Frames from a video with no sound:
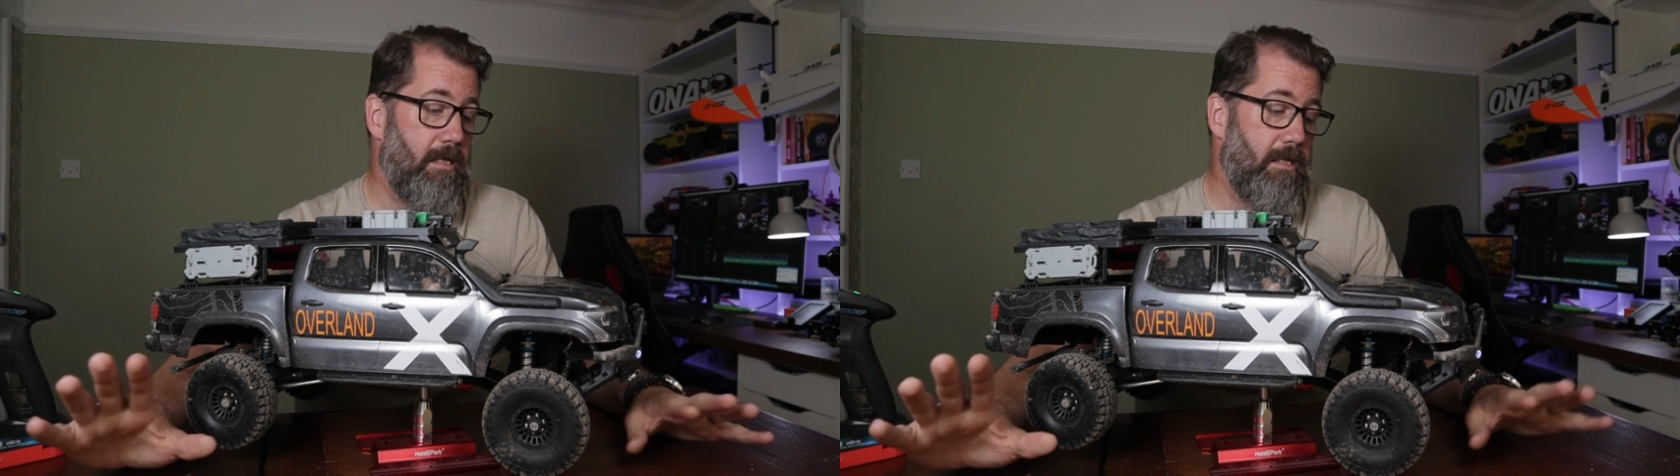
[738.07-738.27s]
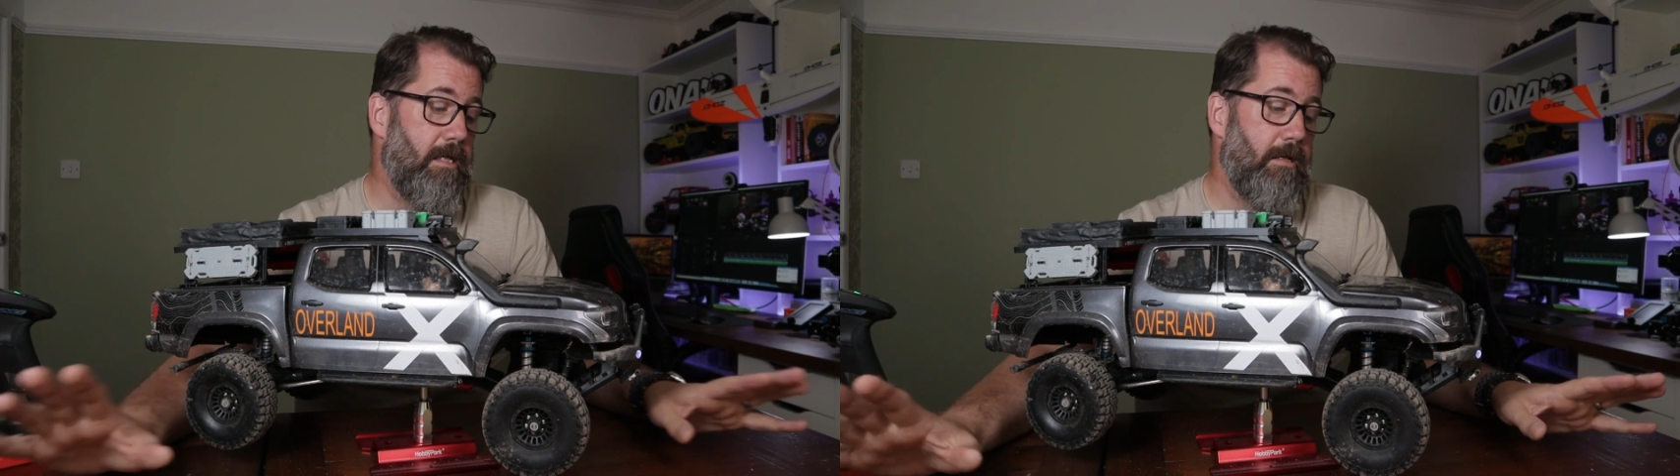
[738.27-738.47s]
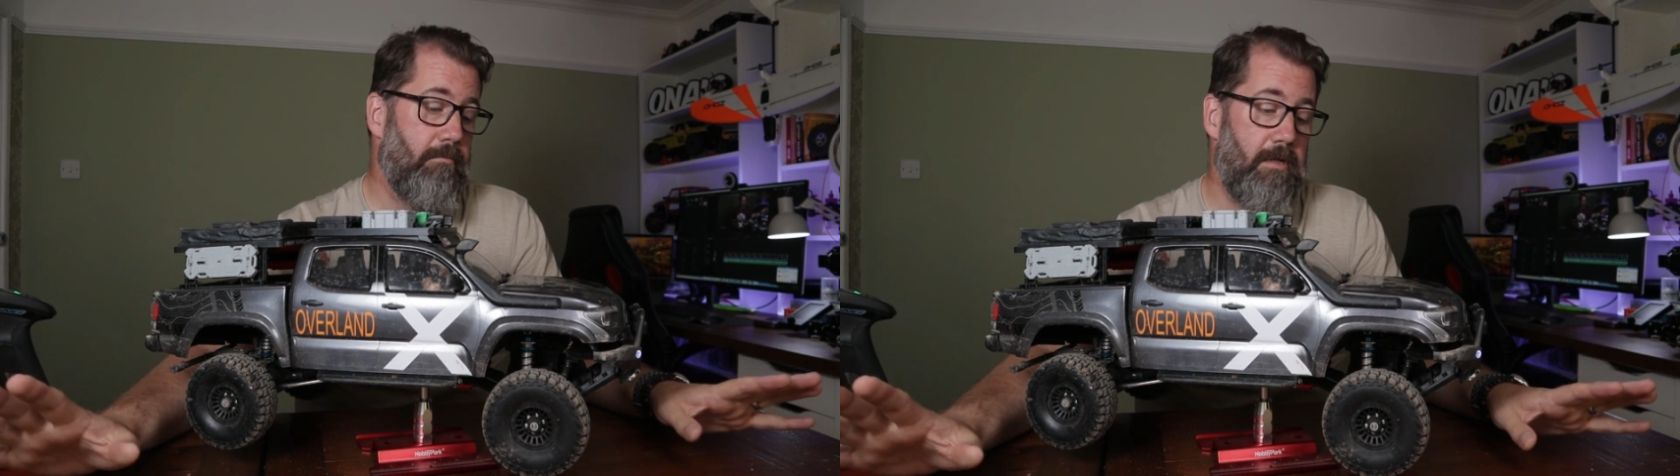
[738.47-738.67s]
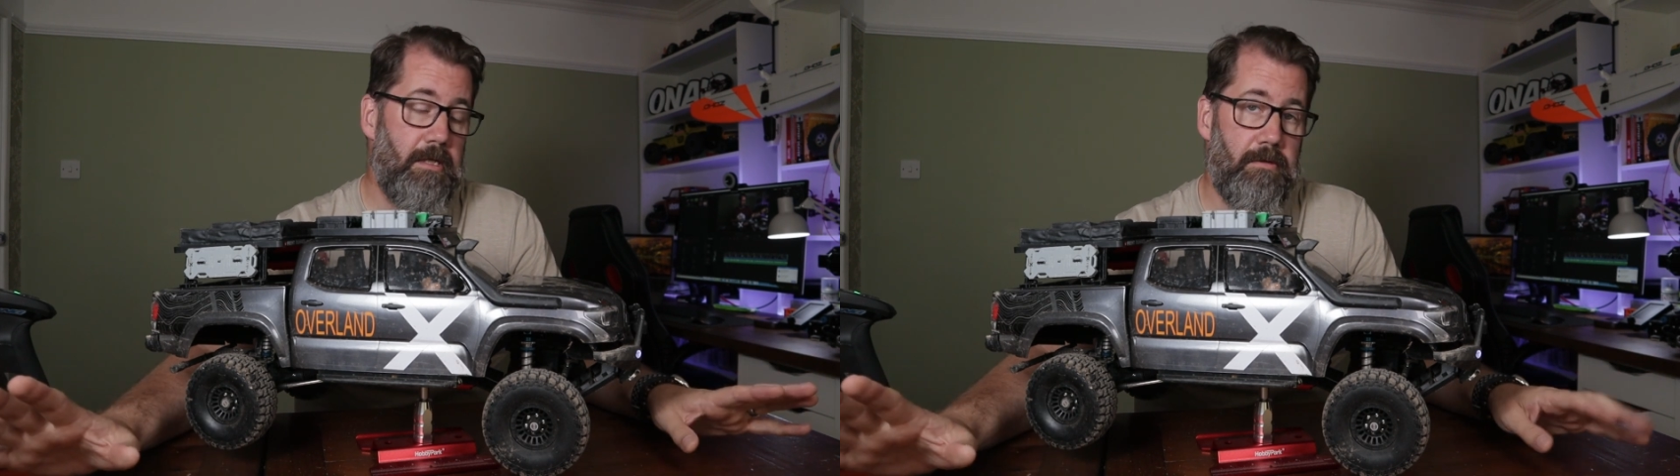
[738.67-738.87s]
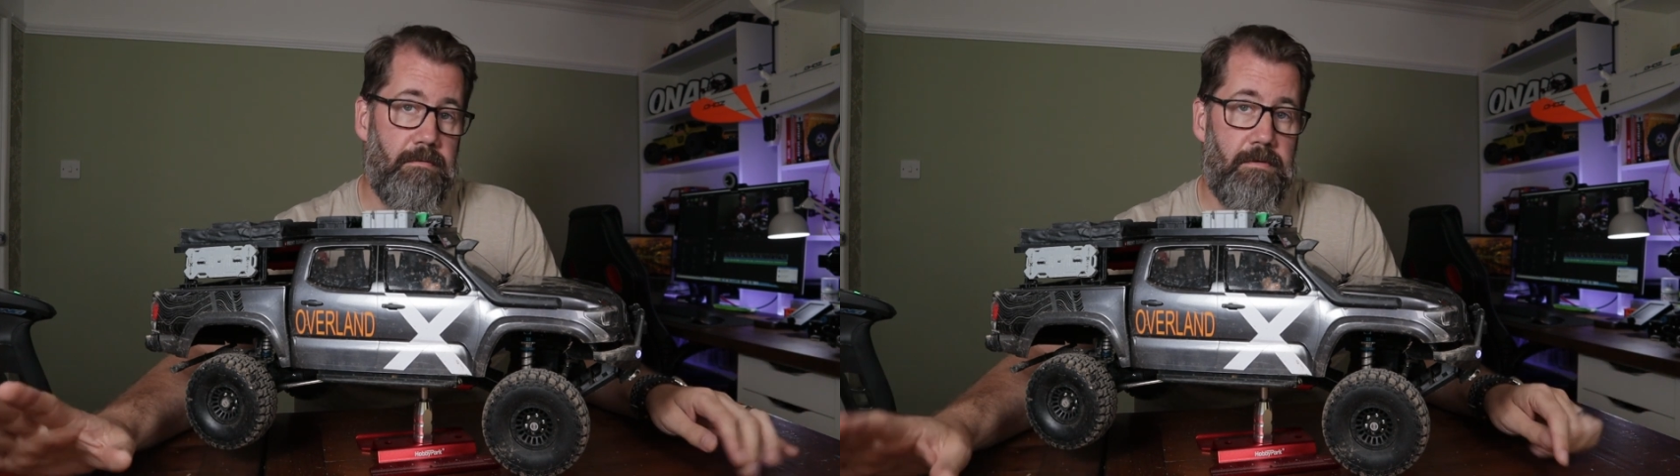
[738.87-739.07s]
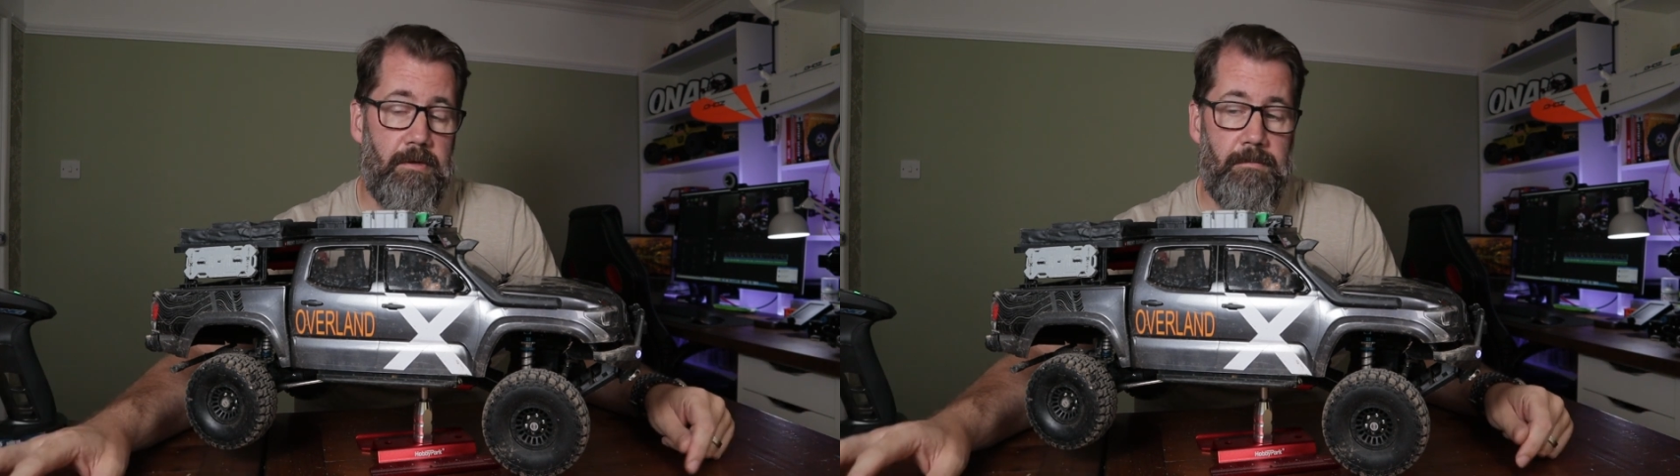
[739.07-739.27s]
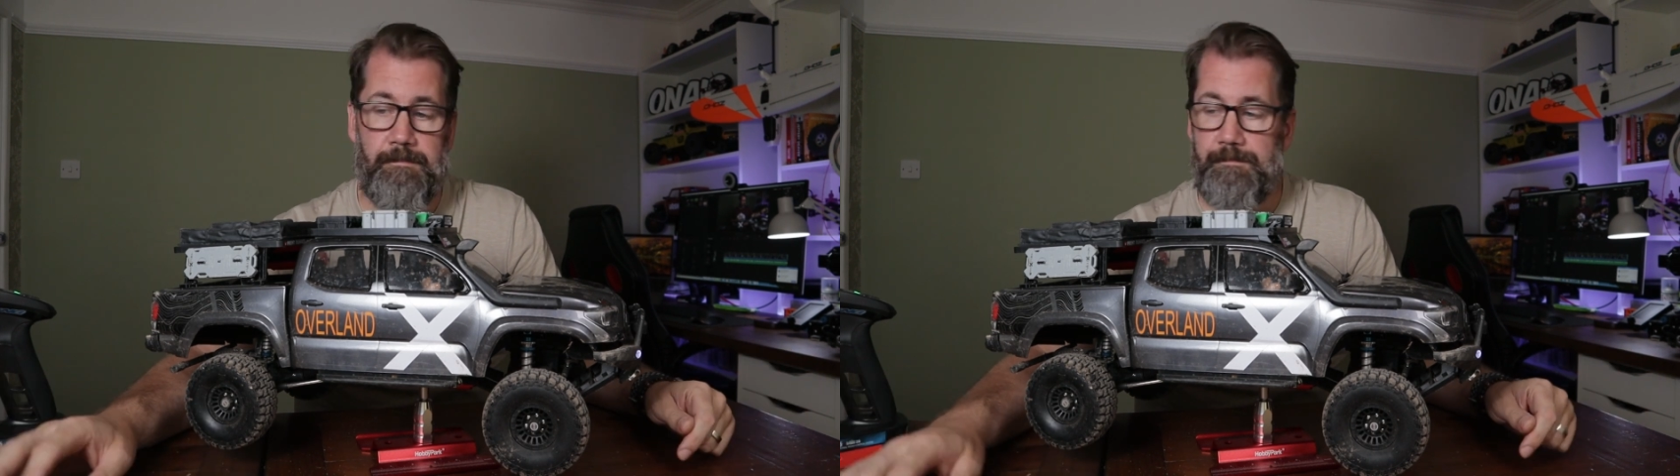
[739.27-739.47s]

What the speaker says: and you get a really good view.